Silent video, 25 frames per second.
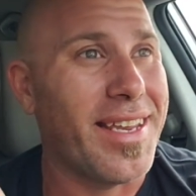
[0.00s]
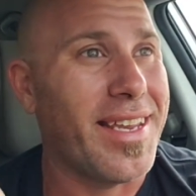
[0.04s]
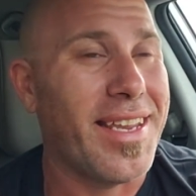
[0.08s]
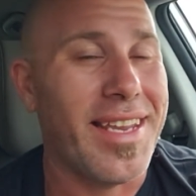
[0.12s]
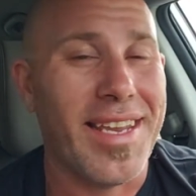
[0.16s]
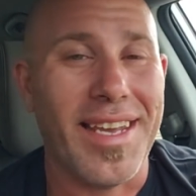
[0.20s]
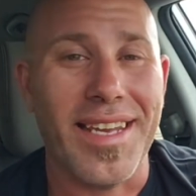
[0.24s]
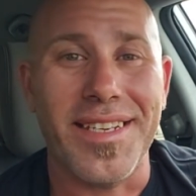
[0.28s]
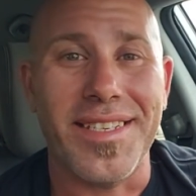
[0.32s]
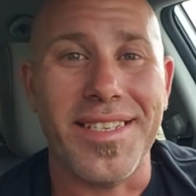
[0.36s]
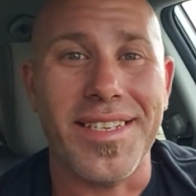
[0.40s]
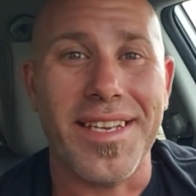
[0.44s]

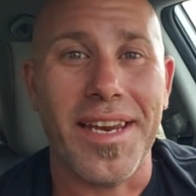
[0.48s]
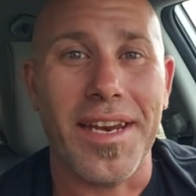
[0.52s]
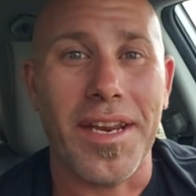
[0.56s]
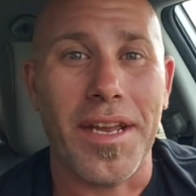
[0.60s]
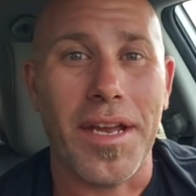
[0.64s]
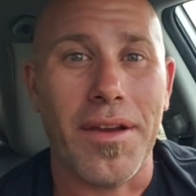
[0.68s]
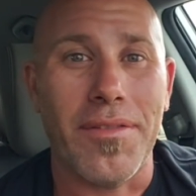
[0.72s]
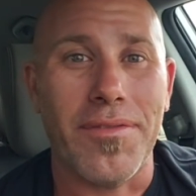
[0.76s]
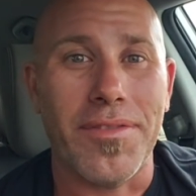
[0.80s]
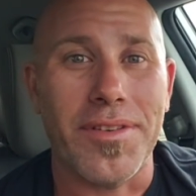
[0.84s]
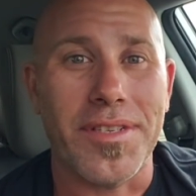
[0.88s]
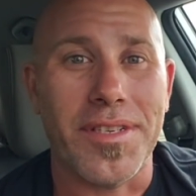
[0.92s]
Kid setting
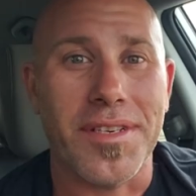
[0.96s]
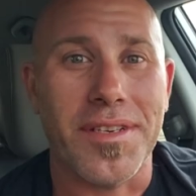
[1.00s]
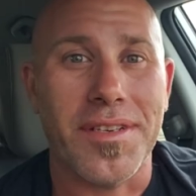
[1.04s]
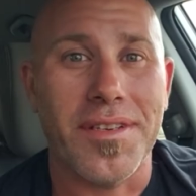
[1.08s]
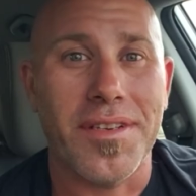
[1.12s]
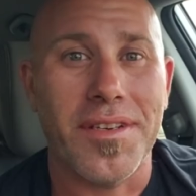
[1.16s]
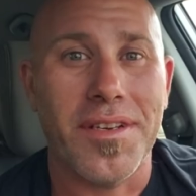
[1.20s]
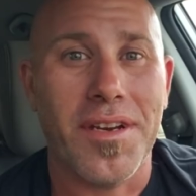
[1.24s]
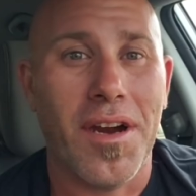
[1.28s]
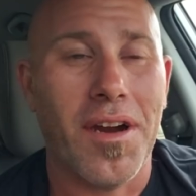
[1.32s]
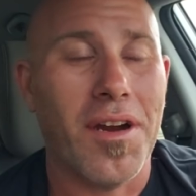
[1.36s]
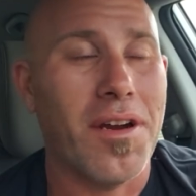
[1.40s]
up his
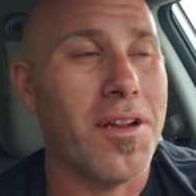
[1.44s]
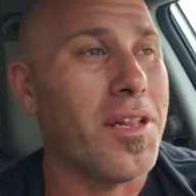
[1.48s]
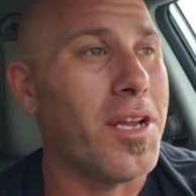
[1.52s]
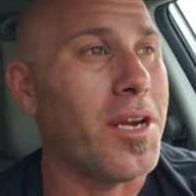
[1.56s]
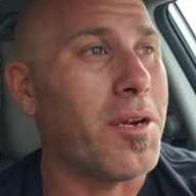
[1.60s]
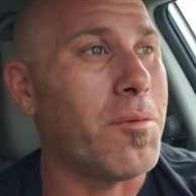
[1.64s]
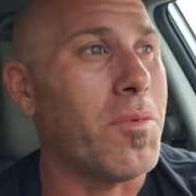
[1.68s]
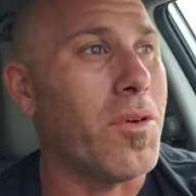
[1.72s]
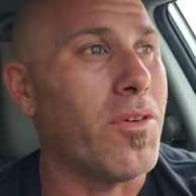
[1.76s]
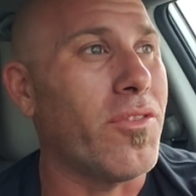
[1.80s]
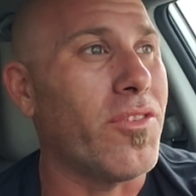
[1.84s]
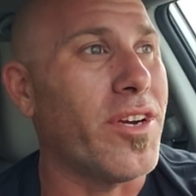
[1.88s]
car
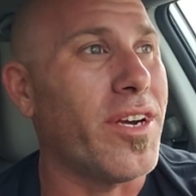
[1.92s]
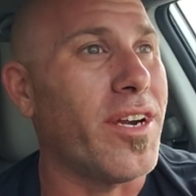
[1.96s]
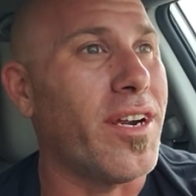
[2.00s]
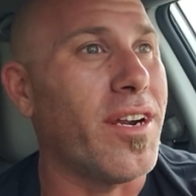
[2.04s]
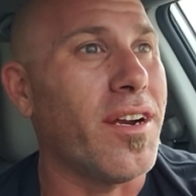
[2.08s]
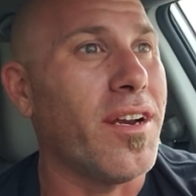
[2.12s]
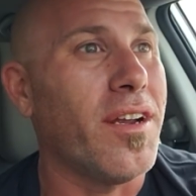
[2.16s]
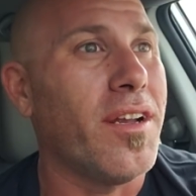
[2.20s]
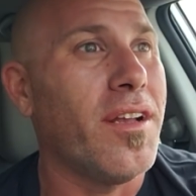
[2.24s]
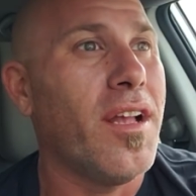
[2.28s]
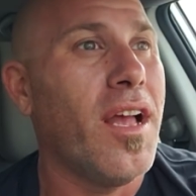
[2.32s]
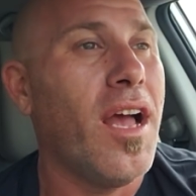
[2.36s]
alarm over
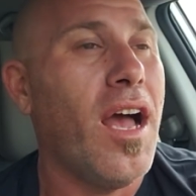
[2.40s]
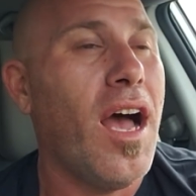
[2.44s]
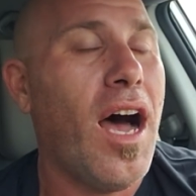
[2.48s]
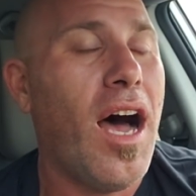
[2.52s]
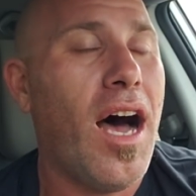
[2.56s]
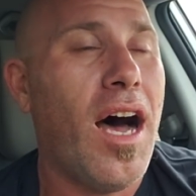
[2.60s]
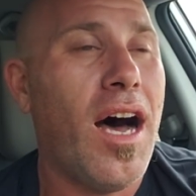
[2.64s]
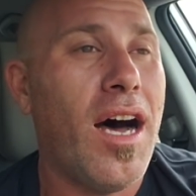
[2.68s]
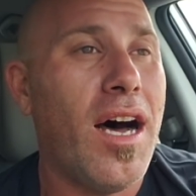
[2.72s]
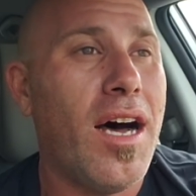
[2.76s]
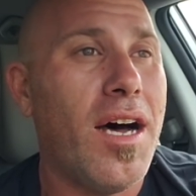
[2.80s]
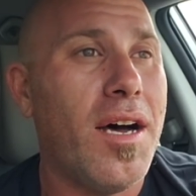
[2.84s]
here,
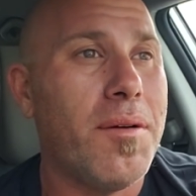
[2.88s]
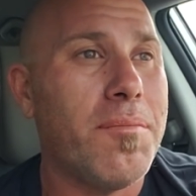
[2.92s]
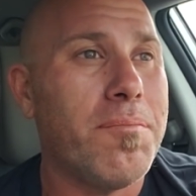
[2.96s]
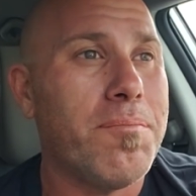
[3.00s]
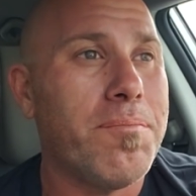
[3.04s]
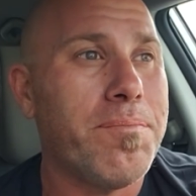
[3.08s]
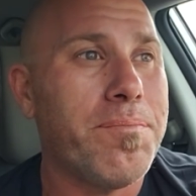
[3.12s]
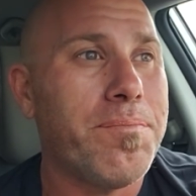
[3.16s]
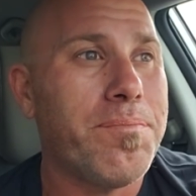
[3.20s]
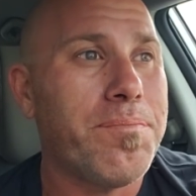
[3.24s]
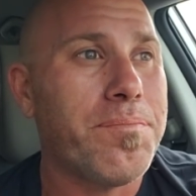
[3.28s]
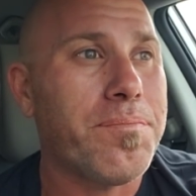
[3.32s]

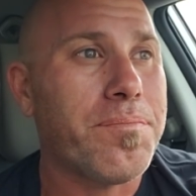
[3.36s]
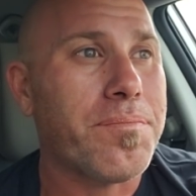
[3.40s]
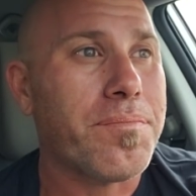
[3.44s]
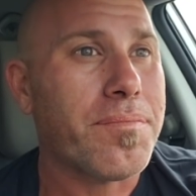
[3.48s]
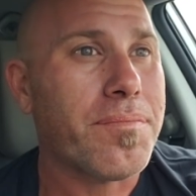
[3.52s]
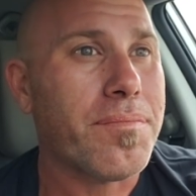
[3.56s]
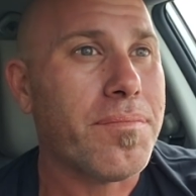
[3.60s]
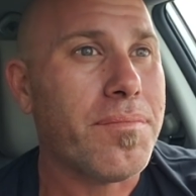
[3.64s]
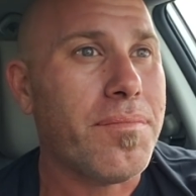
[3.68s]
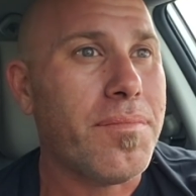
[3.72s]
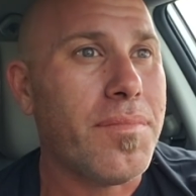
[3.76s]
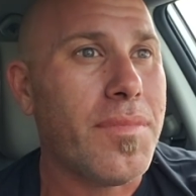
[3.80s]
um,
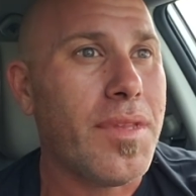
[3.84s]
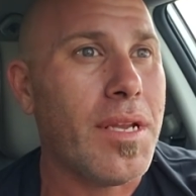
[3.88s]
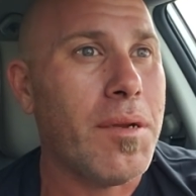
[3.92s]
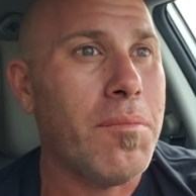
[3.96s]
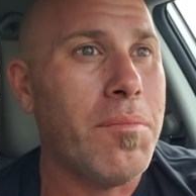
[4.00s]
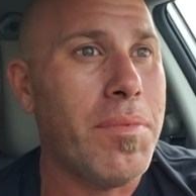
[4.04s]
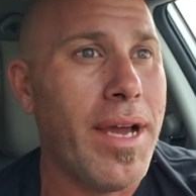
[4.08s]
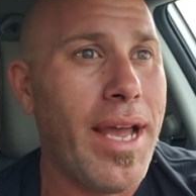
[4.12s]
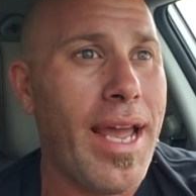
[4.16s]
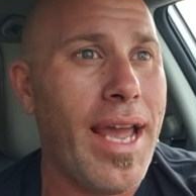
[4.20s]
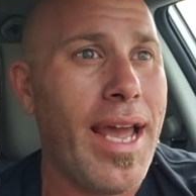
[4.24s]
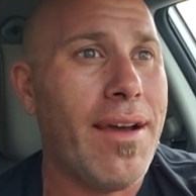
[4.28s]

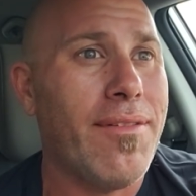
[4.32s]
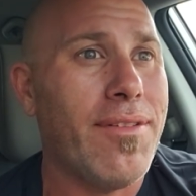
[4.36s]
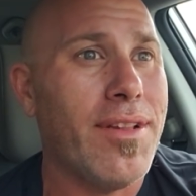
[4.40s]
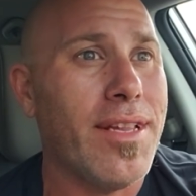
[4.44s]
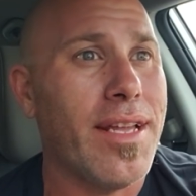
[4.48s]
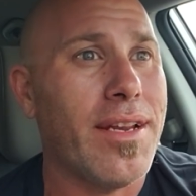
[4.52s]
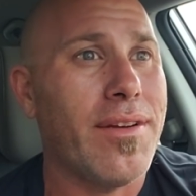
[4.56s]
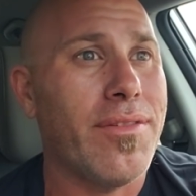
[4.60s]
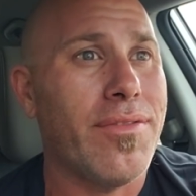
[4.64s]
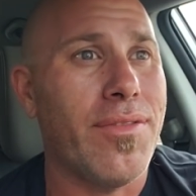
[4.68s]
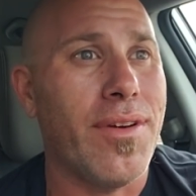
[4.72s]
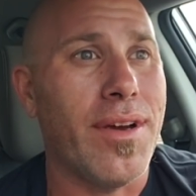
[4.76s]
but have a
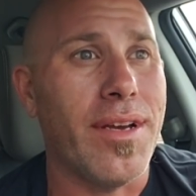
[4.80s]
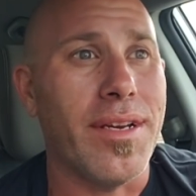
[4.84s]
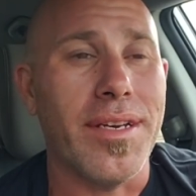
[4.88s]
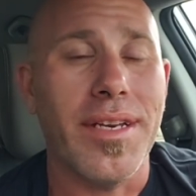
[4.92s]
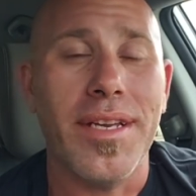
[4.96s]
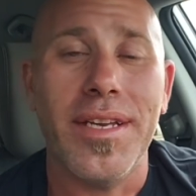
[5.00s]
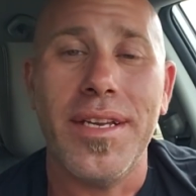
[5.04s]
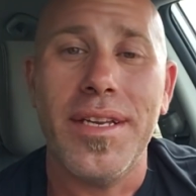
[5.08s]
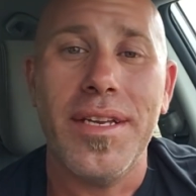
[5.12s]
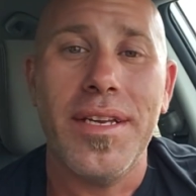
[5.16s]
lot of fun.